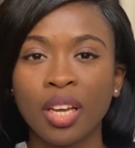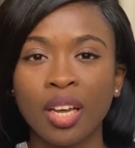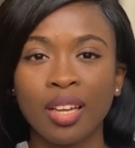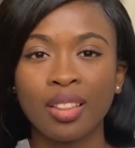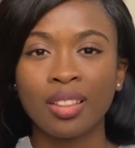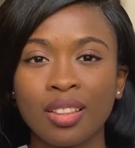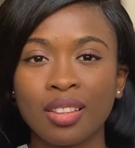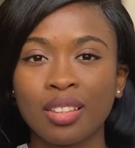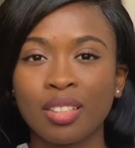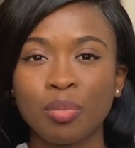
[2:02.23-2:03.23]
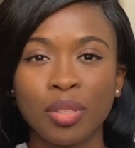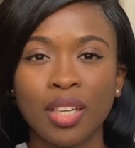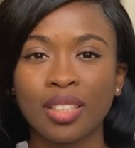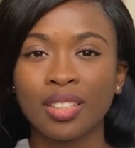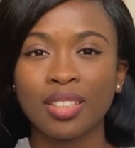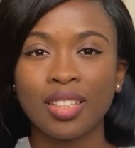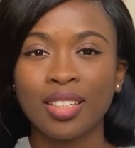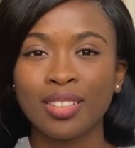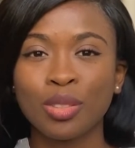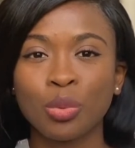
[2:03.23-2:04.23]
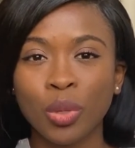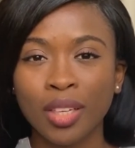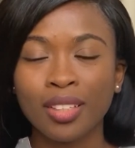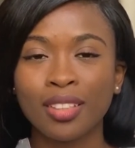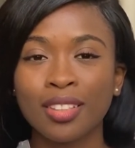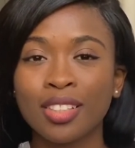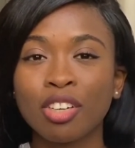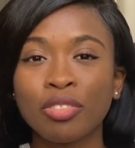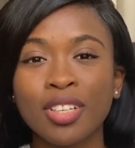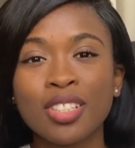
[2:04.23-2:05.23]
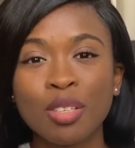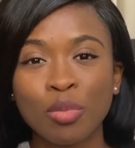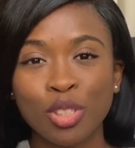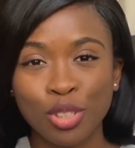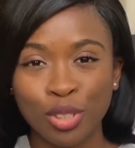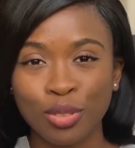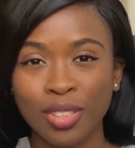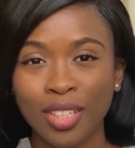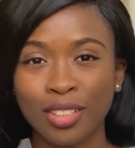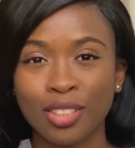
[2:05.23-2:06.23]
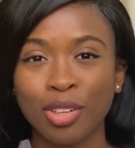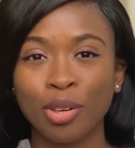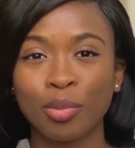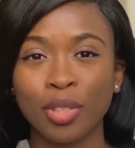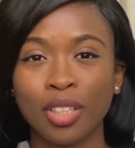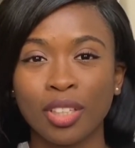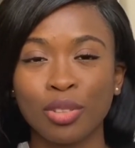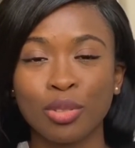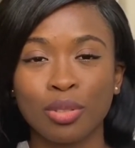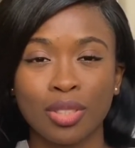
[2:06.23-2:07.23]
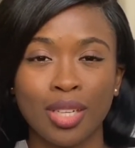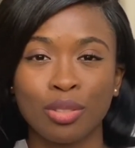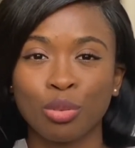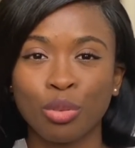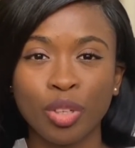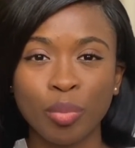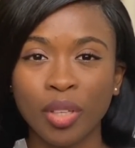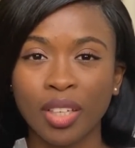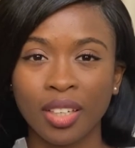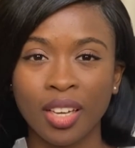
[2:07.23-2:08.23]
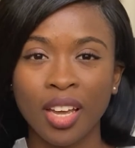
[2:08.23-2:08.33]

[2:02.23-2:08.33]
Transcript: And typically that is when self-esteem issues also start to creep in,